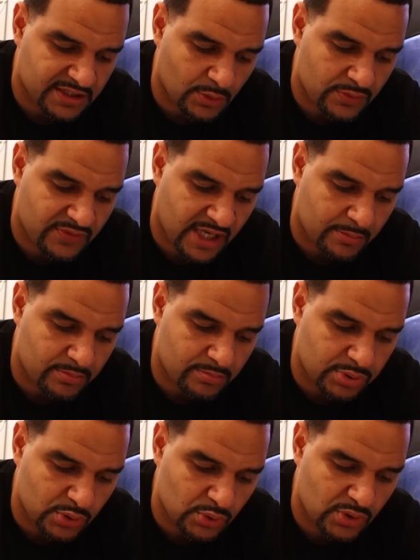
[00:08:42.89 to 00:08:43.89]
Then we've
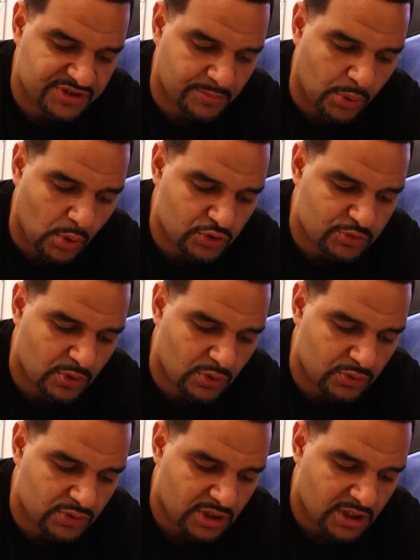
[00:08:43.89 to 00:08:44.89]
got blue as a pulse
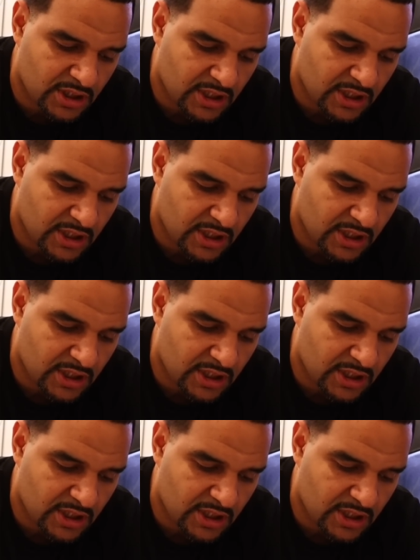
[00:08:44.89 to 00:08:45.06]
mode.